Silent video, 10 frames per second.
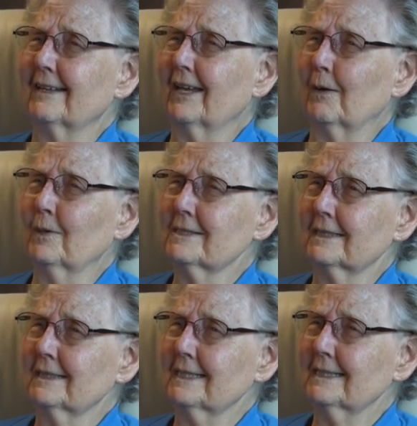that was a
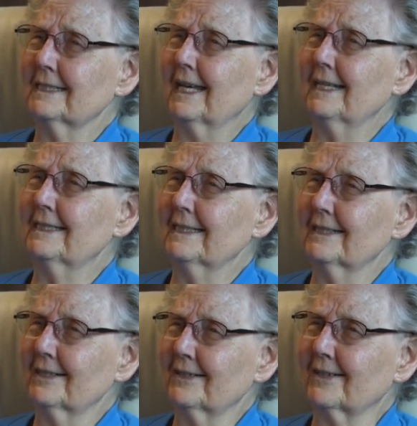lesson I
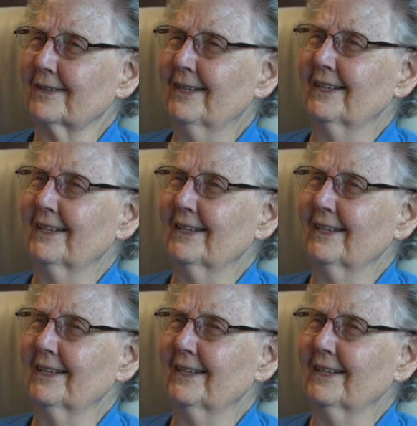did learn